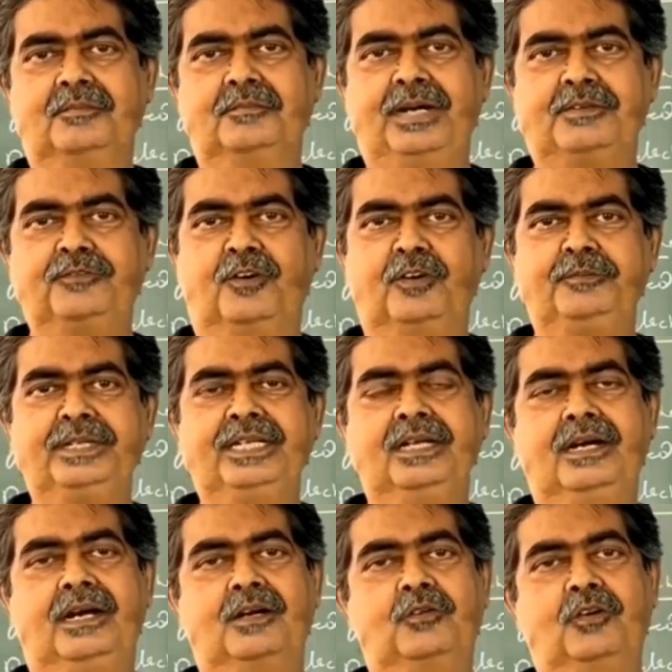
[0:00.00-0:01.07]
by
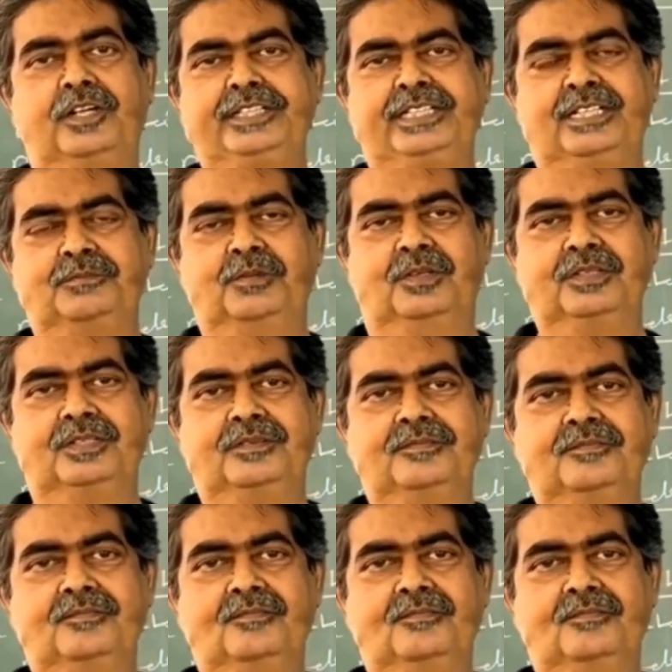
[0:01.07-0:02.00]
forming a coordinate bond.